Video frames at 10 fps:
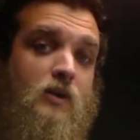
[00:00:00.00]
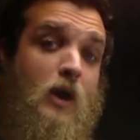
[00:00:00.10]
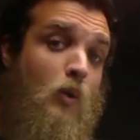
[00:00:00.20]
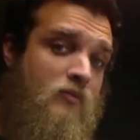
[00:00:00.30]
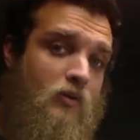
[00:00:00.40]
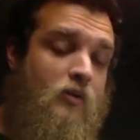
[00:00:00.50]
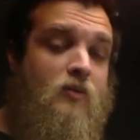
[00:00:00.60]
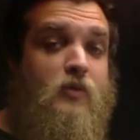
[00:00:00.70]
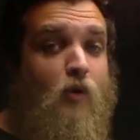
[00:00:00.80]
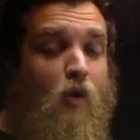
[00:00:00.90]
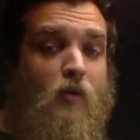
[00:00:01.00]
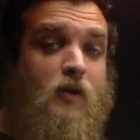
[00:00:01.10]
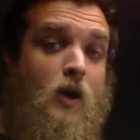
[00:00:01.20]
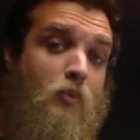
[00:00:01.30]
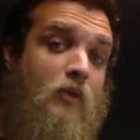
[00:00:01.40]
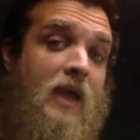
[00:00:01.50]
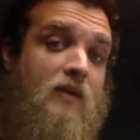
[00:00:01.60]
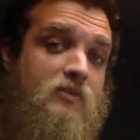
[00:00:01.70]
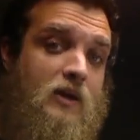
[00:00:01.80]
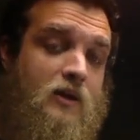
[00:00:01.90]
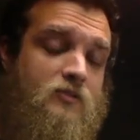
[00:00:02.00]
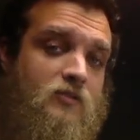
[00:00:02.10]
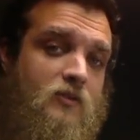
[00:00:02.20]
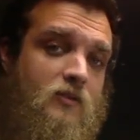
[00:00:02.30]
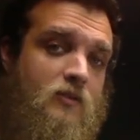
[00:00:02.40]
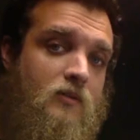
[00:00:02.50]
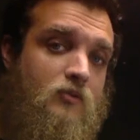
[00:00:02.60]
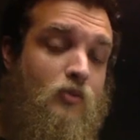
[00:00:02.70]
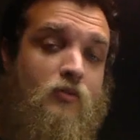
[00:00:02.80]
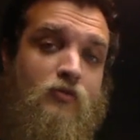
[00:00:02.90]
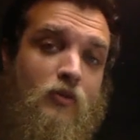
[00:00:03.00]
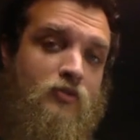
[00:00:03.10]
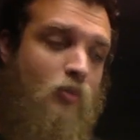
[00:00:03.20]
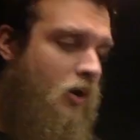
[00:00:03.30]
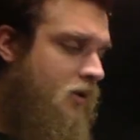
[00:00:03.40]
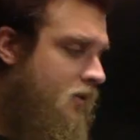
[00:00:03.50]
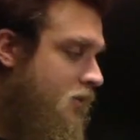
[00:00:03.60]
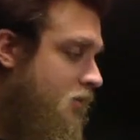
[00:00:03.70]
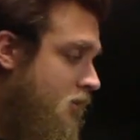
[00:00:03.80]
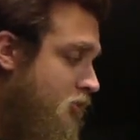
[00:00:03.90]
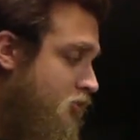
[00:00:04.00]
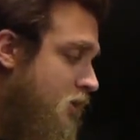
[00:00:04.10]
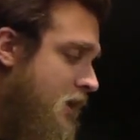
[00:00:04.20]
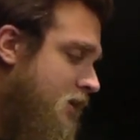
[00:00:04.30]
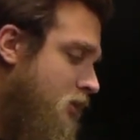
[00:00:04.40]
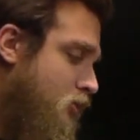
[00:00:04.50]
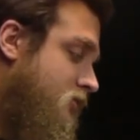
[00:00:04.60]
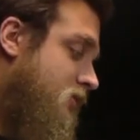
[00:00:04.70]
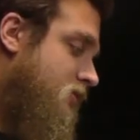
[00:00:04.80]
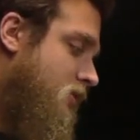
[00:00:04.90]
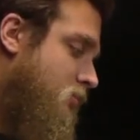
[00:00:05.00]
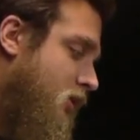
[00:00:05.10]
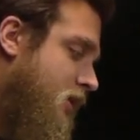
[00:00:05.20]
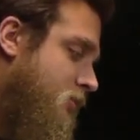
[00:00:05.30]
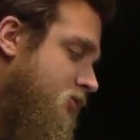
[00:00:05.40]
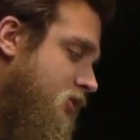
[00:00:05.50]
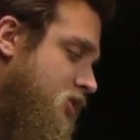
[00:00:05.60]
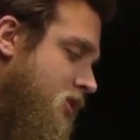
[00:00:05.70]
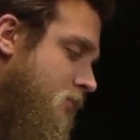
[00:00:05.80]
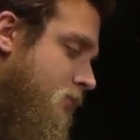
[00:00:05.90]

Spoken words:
However, there are a couple caveats. So the first one is you can't use this in the playing position.